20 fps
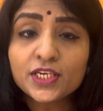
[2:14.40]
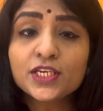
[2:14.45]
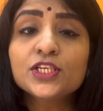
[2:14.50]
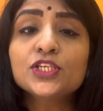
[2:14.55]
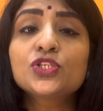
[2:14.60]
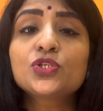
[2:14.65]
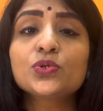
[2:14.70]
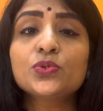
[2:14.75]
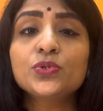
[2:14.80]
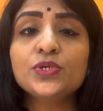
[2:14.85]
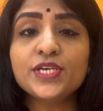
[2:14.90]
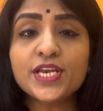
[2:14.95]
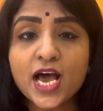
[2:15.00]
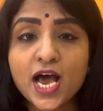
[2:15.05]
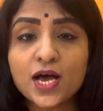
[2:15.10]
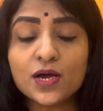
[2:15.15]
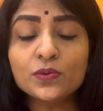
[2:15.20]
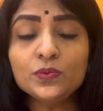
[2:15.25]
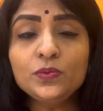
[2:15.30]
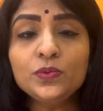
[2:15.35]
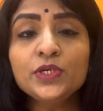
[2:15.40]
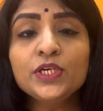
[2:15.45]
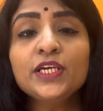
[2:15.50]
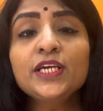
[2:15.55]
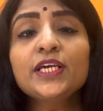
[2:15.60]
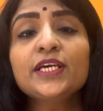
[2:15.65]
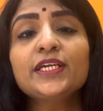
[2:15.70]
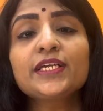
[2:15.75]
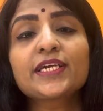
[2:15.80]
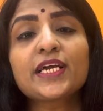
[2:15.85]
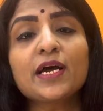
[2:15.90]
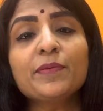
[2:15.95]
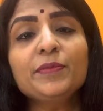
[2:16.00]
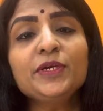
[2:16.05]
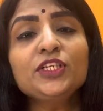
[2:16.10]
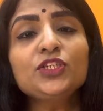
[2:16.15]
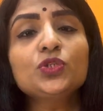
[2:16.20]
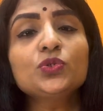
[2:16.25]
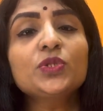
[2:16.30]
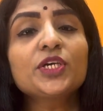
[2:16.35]
So now,
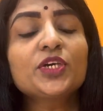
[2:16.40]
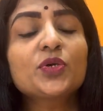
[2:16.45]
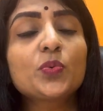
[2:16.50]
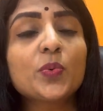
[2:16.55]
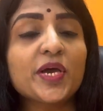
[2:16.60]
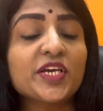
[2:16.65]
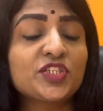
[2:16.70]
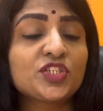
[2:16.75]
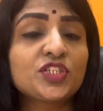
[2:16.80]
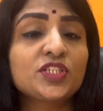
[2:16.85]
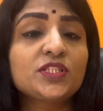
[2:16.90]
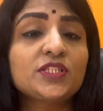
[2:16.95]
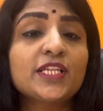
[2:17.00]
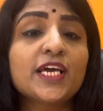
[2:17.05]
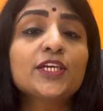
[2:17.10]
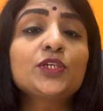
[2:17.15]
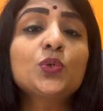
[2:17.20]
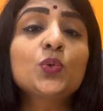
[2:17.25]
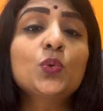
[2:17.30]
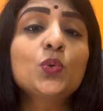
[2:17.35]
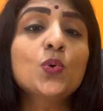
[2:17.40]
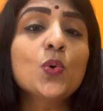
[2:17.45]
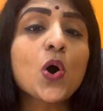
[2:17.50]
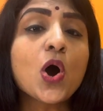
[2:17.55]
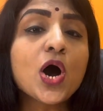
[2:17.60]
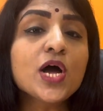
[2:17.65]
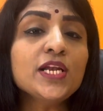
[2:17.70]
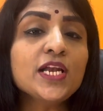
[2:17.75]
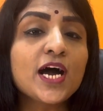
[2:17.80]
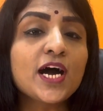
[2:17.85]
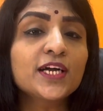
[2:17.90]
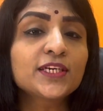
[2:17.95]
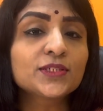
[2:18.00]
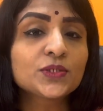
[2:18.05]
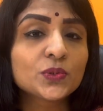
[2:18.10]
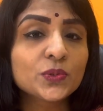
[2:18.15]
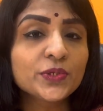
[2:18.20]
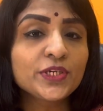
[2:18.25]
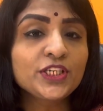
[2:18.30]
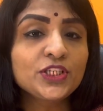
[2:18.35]
coming to the question that who all are
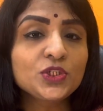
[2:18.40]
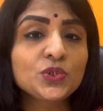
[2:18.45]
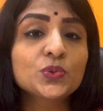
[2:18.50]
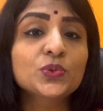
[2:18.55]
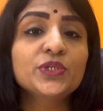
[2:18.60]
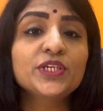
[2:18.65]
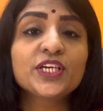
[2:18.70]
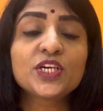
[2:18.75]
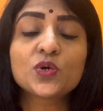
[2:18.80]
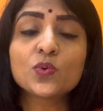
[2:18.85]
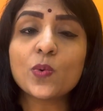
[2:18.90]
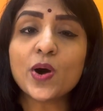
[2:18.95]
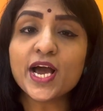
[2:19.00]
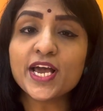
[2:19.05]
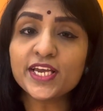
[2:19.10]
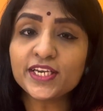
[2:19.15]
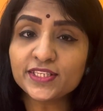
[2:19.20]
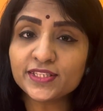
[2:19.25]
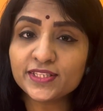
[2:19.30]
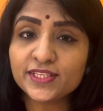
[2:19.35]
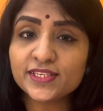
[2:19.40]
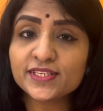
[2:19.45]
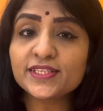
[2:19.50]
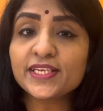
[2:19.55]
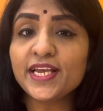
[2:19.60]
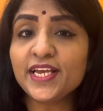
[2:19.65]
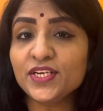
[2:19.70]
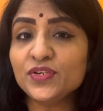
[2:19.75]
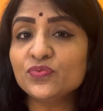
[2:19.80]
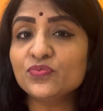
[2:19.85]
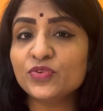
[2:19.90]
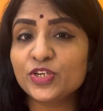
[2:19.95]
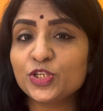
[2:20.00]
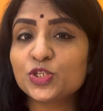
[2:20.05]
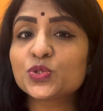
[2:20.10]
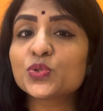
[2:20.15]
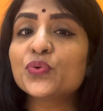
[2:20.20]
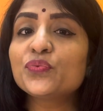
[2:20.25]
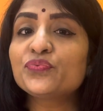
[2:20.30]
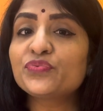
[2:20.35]
going to require this in
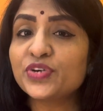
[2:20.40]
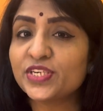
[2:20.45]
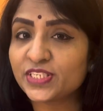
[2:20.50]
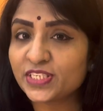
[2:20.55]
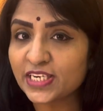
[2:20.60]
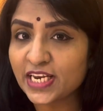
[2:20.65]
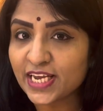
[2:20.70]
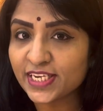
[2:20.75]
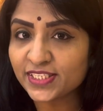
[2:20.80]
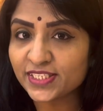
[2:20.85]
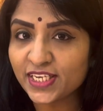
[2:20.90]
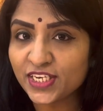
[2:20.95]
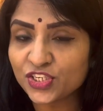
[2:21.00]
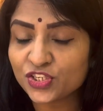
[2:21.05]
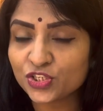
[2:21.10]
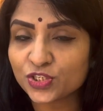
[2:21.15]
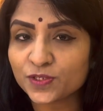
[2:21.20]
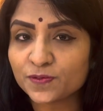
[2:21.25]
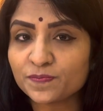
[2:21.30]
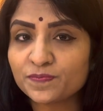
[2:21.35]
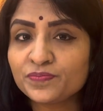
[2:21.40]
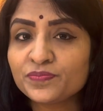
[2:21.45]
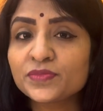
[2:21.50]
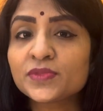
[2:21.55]
vitro fertilization.